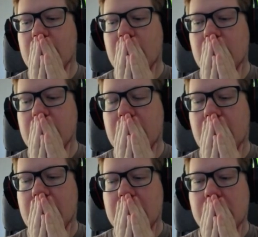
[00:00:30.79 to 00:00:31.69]
Oh
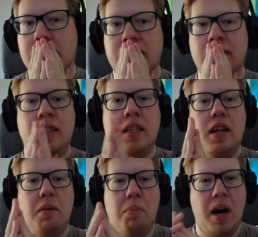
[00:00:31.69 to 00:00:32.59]
gosh.
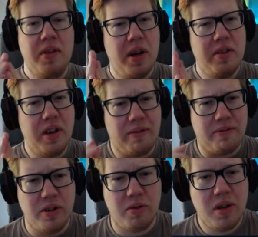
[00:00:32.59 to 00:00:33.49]
My dear
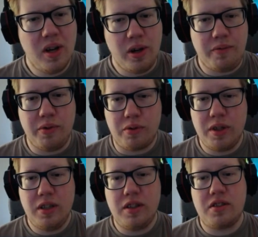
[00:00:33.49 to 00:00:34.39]
nephew, if you're
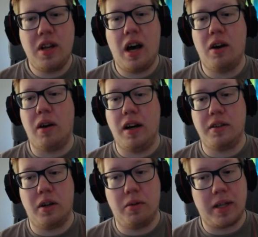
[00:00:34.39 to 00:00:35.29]
reading this now, I
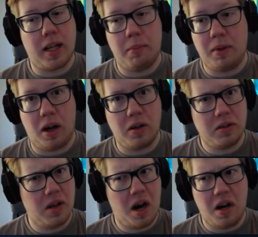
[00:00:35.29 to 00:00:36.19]
know that I'm
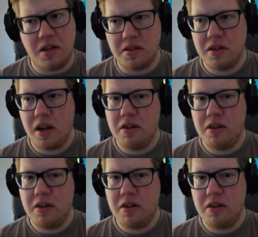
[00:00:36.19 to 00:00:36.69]
long gone.